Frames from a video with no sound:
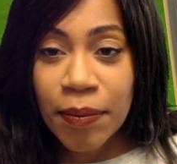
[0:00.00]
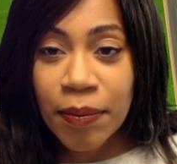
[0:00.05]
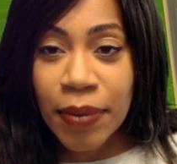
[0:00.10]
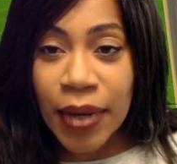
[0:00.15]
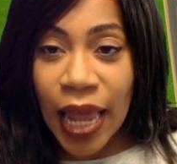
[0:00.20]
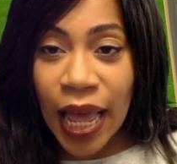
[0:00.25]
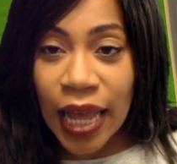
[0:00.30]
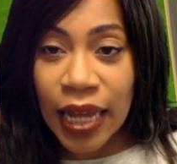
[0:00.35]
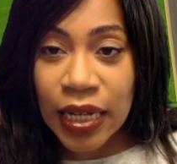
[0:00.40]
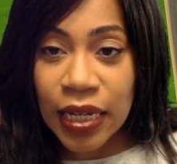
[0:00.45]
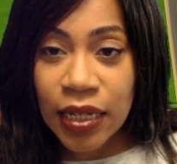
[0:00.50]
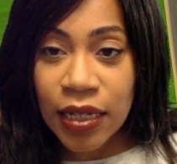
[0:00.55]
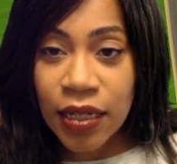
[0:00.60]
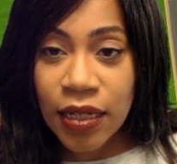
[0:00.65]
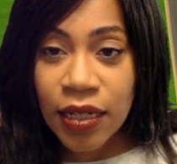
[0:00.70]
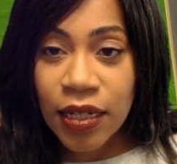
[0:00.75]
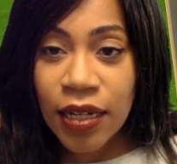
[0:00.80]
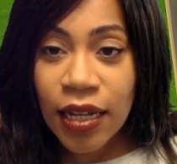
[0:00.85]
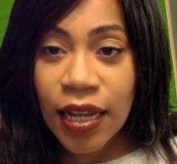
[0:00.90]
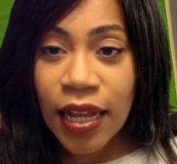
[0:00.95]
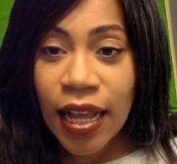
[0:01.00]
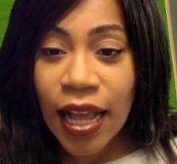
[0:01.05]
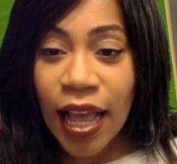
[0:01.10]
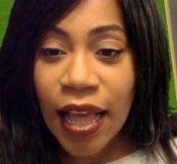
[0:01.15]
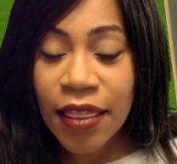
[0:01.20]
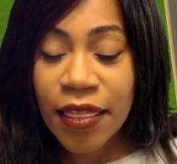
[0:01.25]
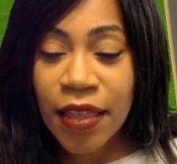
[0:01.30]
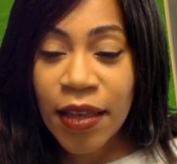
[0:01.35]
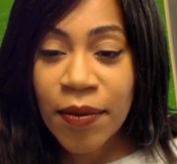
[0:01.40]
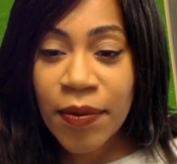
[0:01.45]
black,
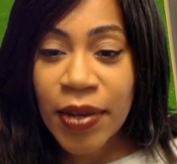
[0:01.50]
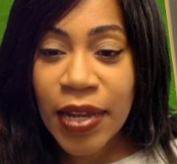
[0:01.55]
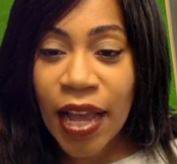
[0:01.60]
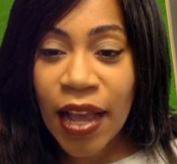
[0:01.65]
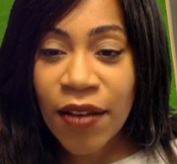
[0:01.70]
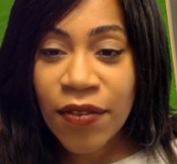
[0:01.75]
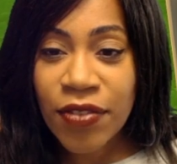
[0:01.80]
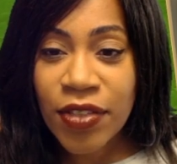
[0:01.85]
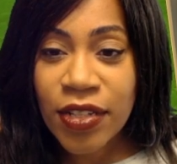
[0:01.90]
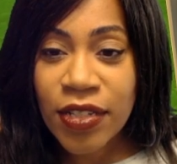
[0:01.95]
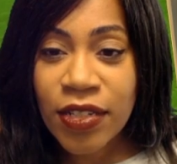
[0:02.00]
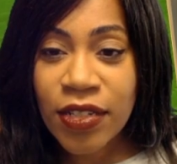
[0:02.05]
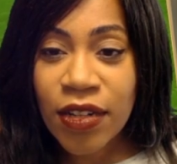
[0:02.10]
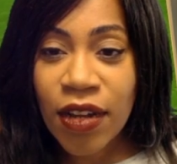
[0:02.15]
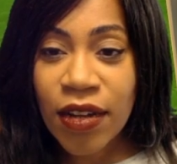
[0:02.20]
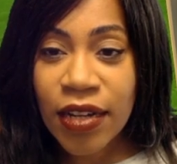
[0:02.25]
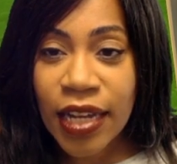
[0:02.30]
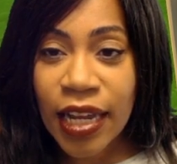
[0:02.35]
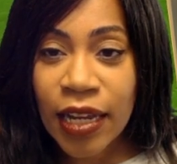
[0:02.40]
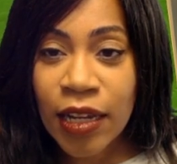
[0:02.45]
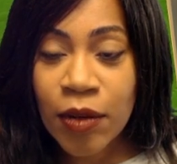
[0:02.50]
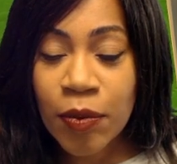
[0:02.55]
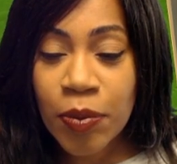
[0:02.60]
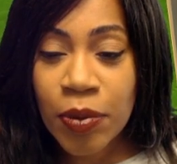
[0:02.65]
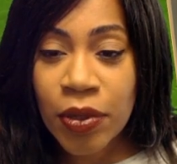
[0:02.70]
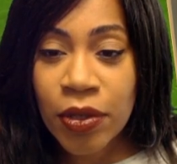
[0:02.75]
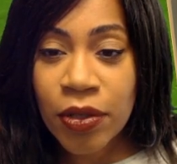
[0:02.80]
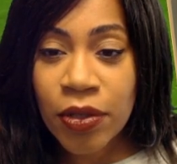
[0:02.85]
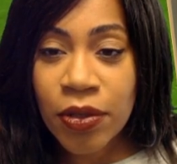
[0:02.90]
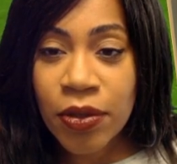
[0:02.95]
and then we have this duck egg
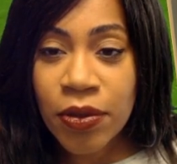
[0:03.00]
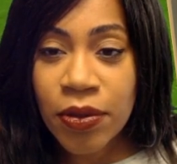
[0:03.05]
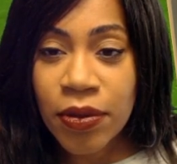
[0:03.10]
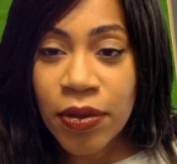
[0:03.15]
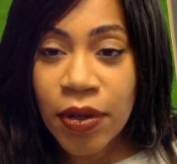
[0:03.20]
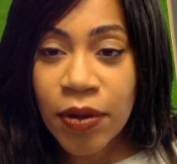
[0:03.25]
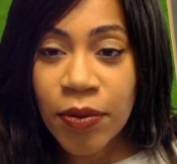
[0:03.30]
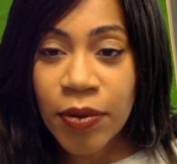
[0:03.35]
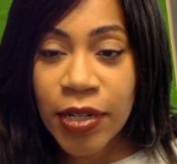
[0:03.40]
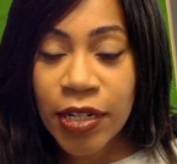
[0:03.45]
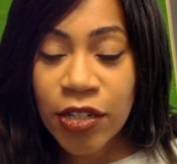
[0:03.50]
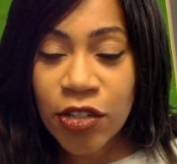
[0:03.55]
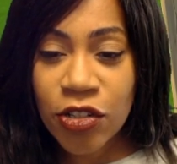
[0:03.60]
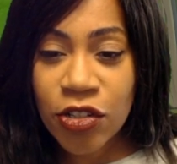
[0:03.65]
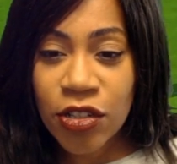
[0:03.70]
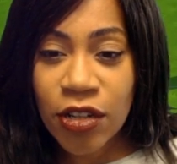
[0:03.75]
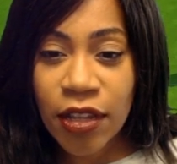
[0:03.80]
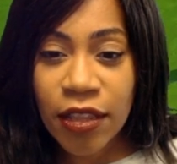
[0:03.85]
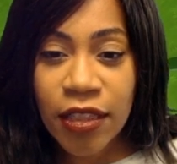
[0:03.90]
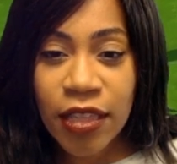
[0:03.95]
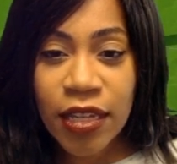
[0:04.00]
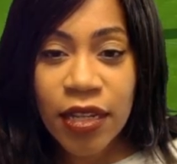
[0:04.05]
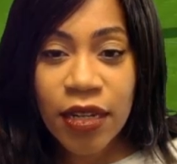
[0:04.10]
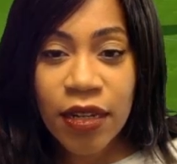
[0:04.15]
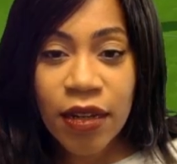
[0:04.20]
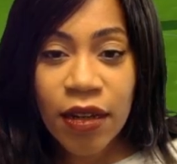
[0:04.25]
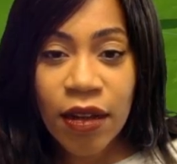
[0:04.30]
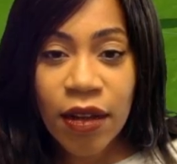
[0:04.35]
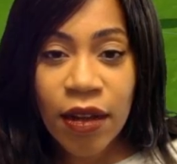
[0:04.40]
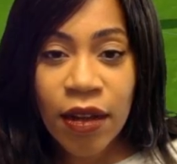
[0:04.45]
blue, which I
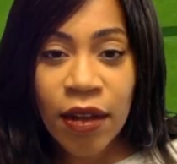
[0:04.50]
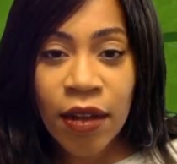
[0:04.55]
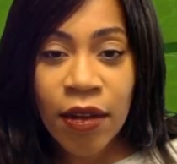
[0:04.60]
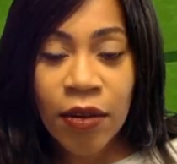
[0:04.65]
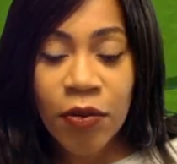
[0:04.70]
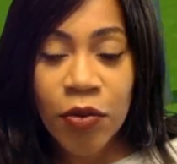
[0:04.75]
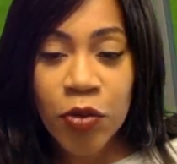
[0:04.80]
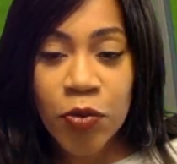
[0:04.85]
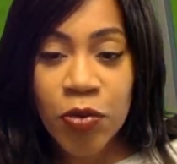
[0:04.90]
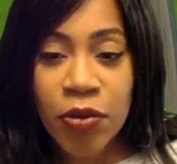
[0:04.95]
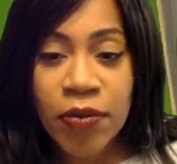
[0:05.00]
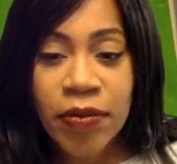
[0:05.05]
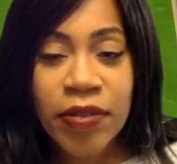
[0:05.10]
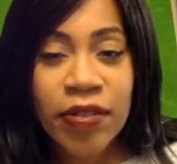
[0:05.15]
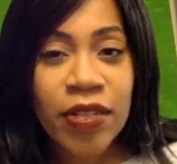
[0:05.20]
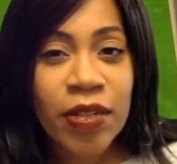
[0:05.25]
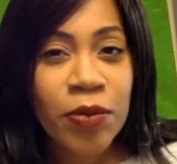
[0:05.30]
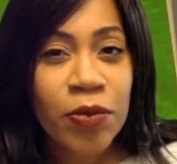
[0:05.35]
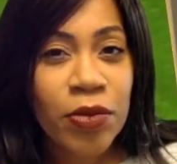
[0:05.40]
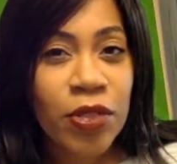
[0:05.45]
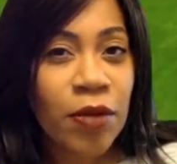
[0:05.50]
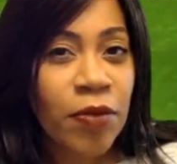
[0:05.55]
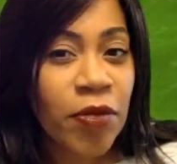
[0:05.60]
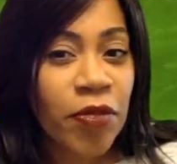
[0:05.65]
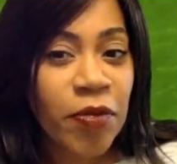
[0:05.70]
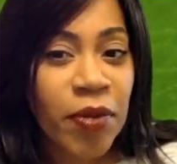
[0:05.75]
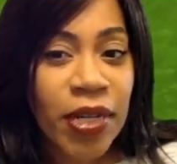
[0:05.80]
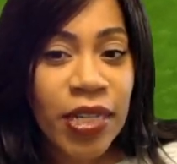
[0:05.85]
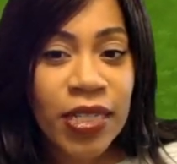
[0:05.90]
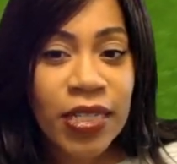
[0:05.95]
think was previously in some
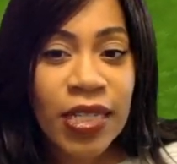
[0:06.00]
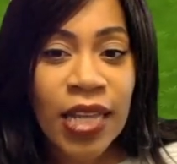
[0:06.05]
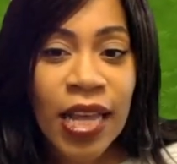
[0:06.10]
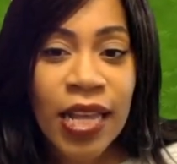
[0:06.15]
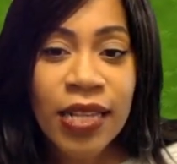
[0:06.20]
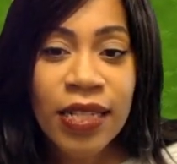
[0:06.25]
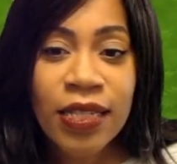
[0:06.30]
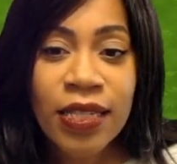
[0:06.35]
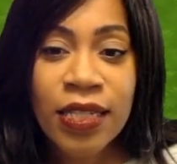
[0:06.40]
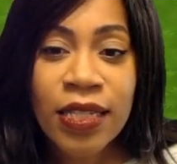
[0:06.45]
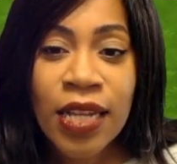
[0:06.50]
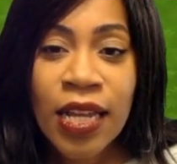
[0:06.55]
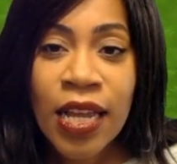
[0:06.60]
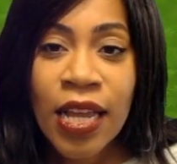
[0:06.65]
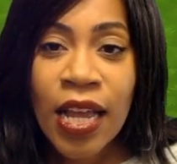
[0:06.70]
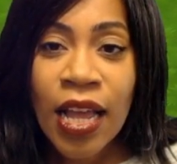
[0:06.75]
of my sets,